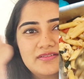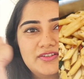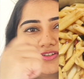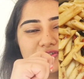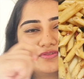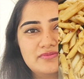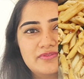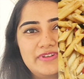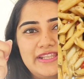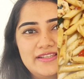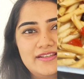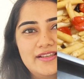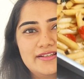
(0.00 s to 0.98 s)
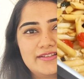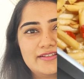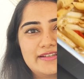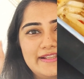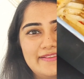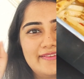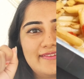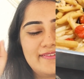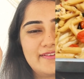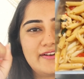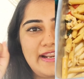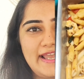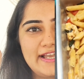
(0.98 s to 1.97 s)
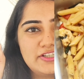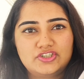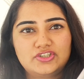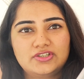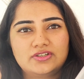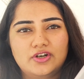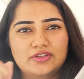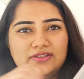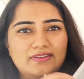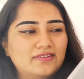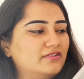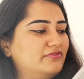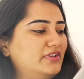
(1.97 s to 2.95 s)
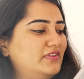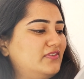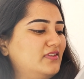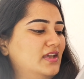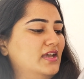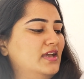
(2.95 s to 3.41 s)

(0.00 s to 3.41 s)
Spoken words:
when it gets scratched on the surface,